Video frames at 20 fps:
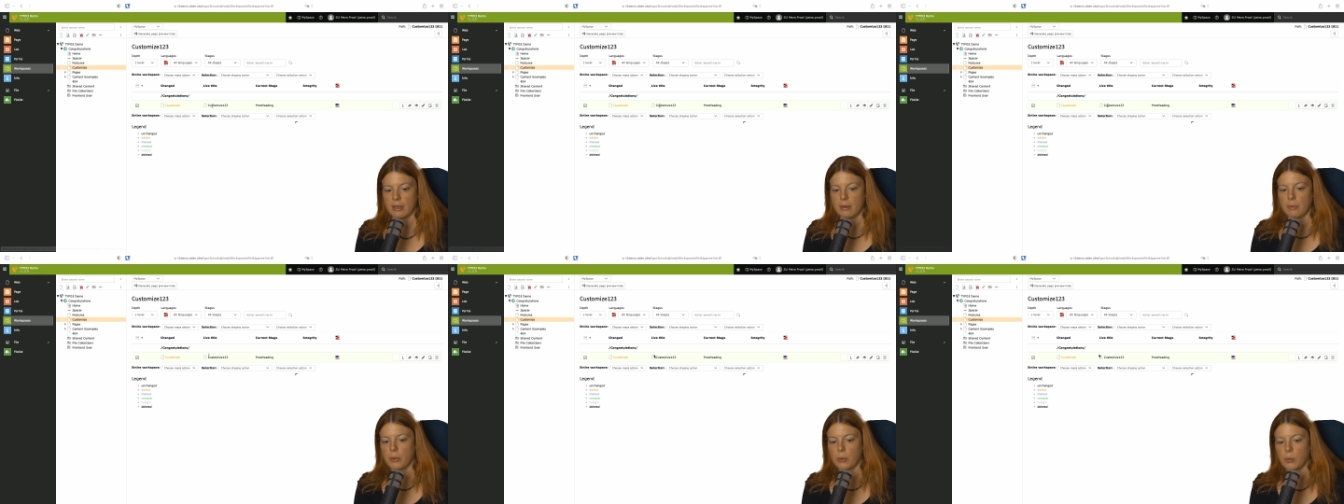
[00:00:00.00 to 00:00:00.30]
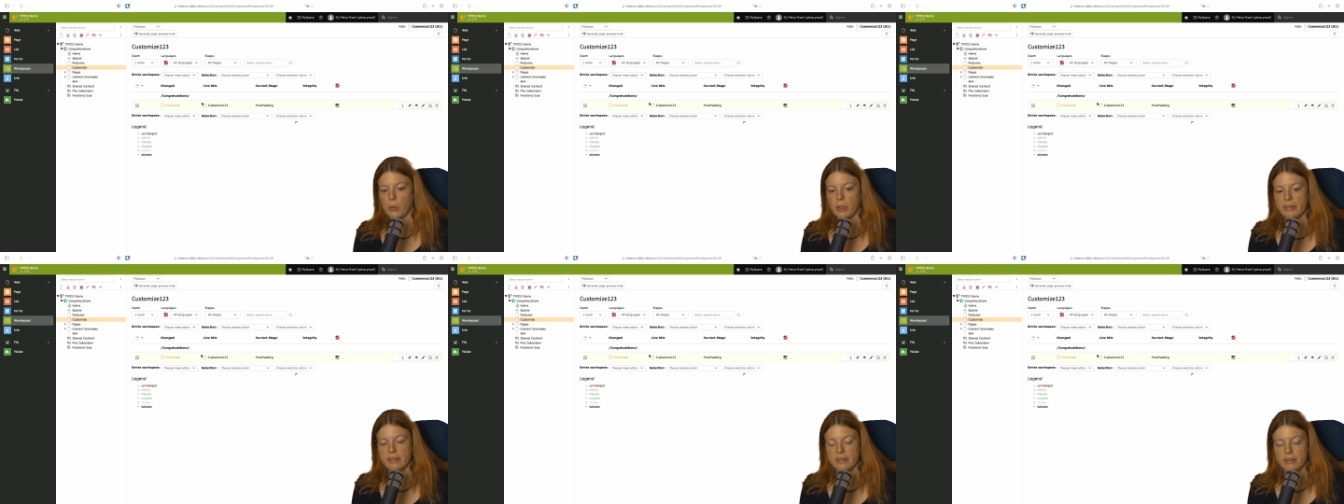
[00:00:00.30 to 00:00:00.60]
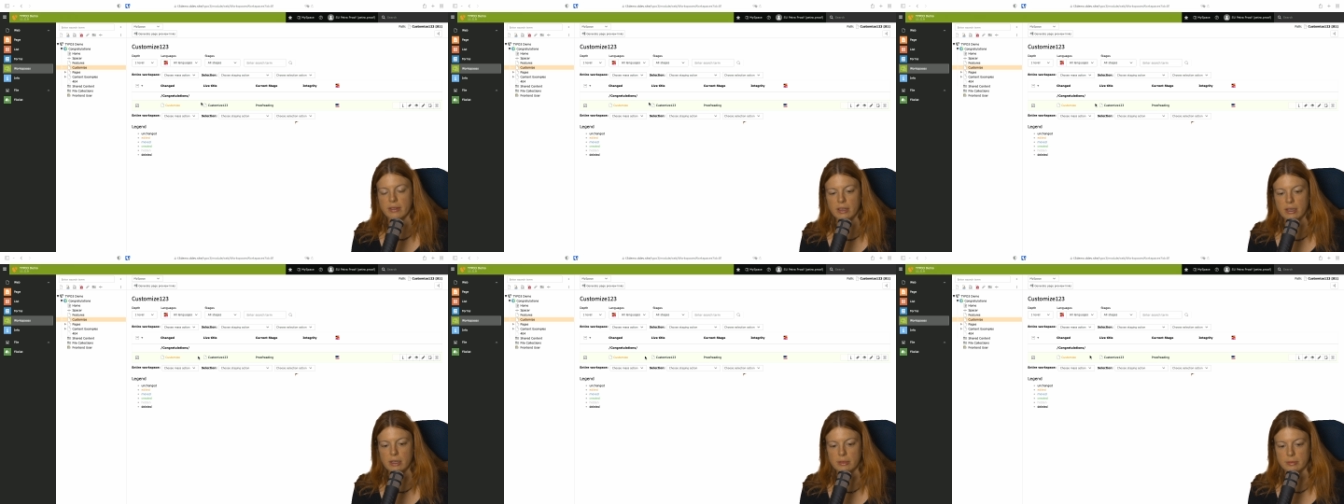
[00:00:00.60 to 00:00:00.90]
But where's
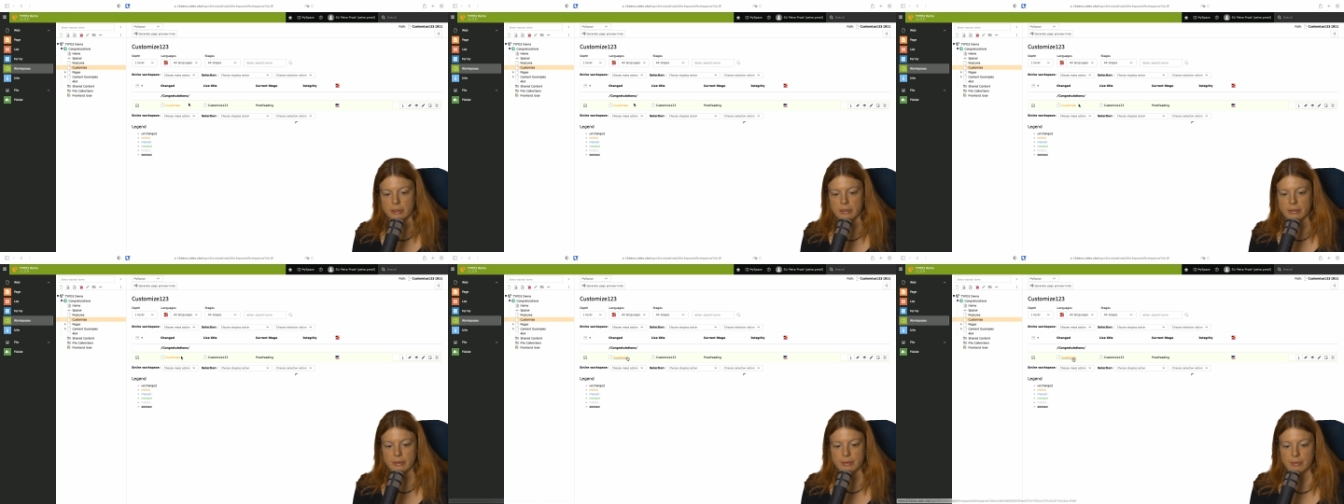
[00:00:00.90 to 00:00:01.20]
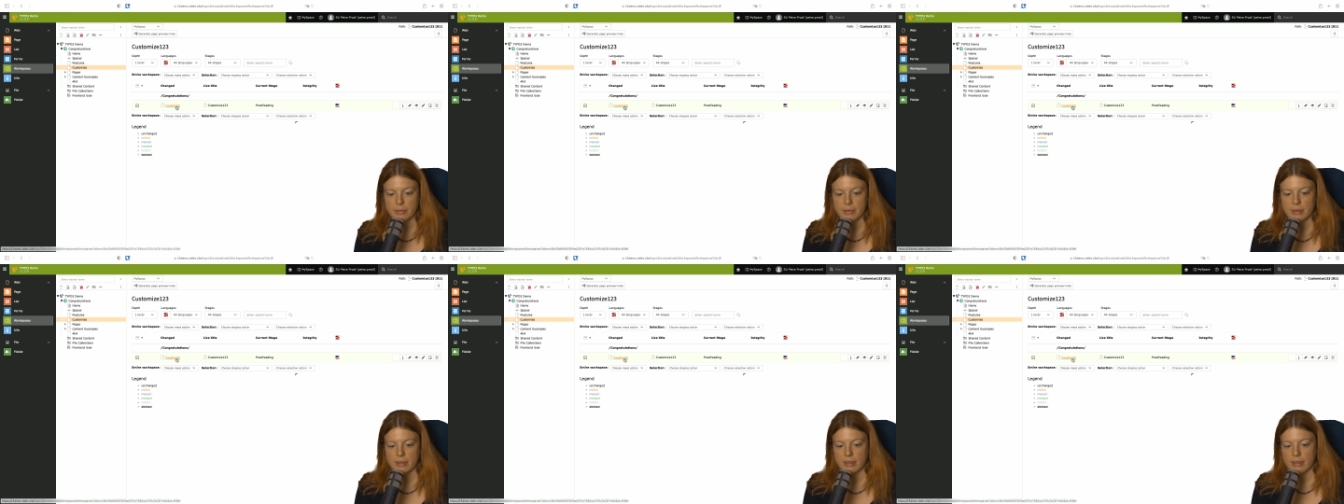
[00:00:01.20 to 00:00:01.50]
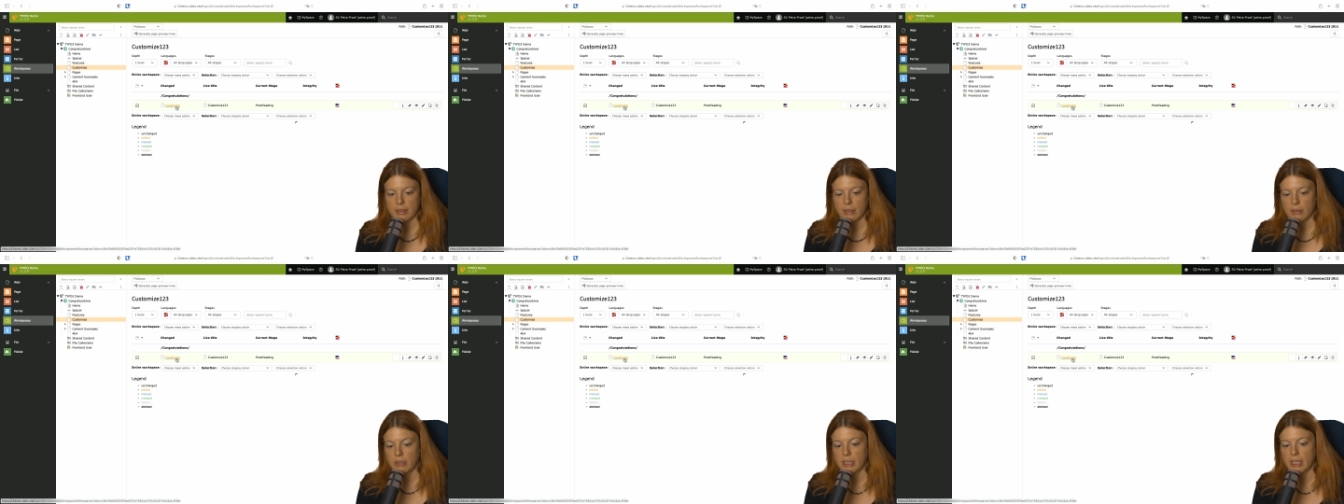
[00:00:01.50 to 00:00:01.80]
the comment?
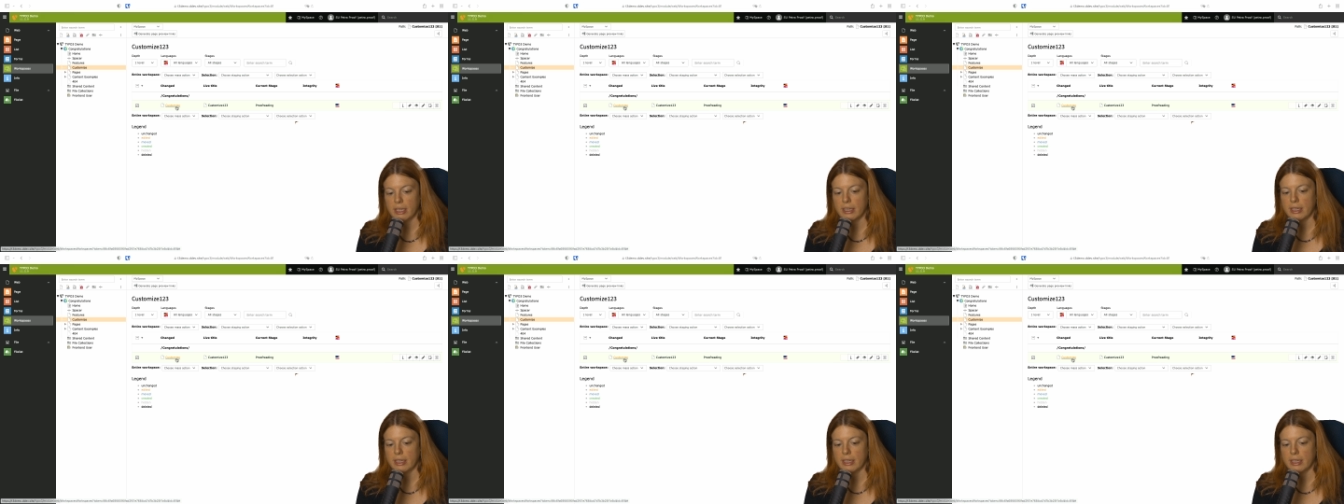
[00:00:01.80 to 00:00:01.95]
You can